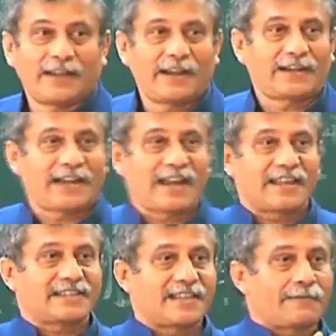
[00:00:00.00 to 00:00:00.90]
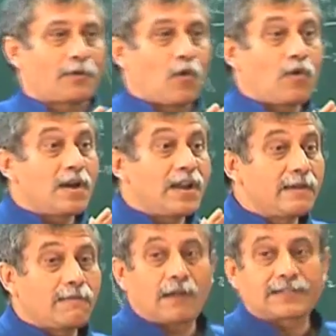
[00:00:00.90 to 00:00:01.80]
entire SCF only
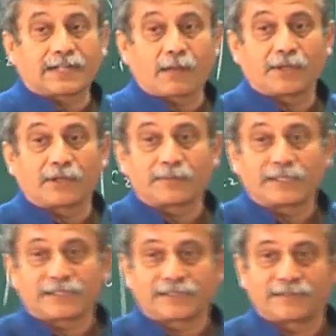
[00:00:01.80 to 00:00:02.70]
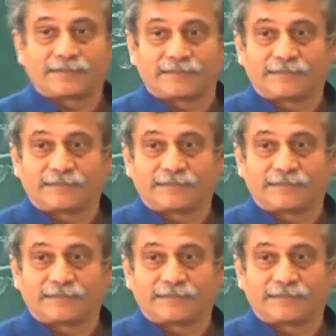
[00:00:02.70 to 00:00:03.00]
involves atomic orbitals.